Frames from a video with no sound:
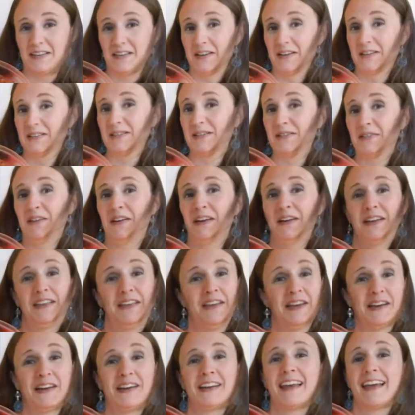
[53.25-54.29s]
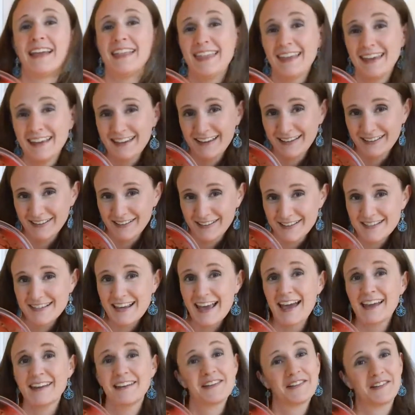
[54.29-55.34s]
looks very good. I think it looks
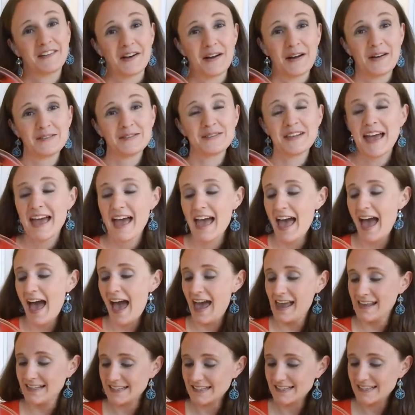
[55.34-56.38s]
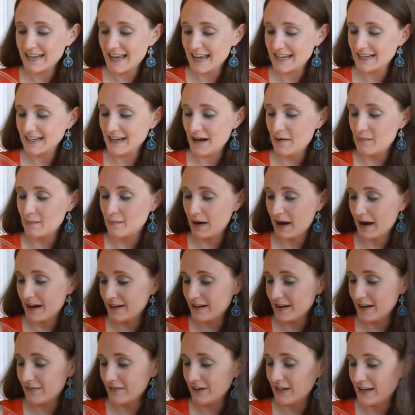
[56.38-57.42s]
kind of gross. I did take a bite
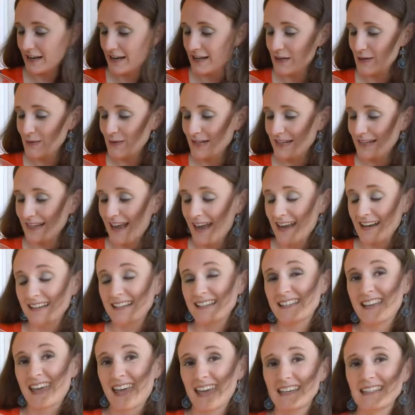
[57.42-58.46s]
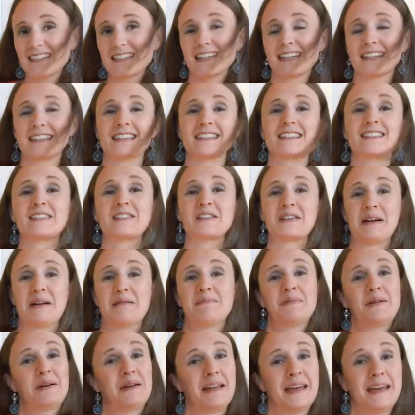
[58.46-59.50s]
of it and you can kind of taste like the
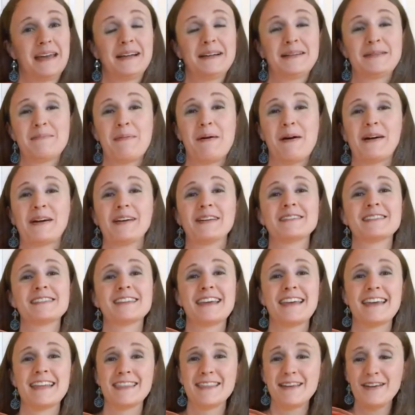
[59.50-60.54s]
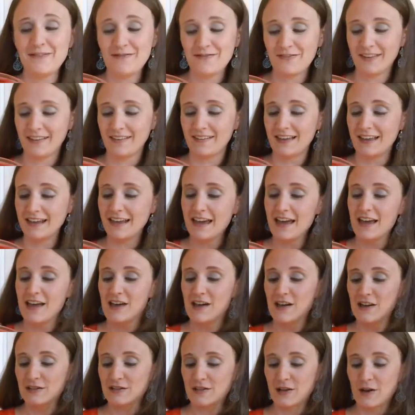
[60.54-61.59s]
scrambled egg part in the filling.
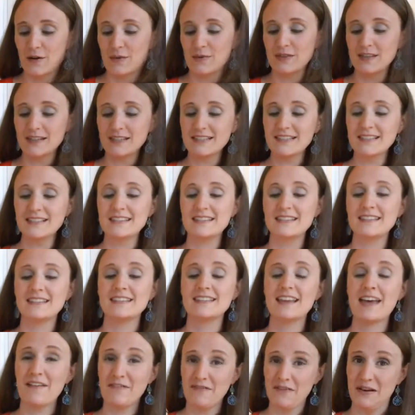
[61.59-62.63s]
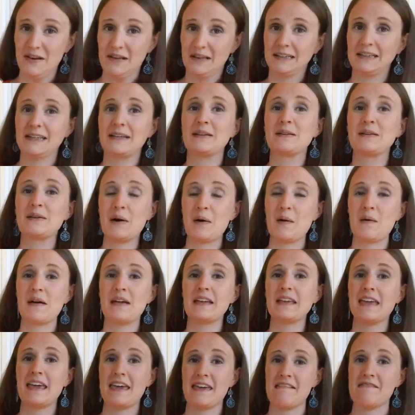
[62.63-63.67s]
So this is definitely
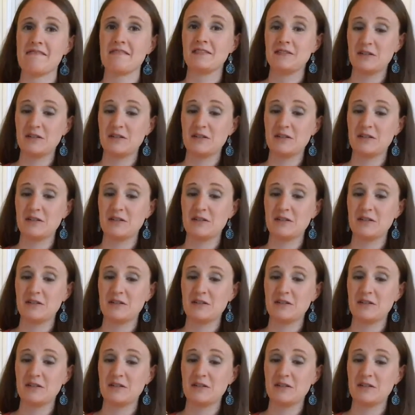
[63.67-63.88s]
going in the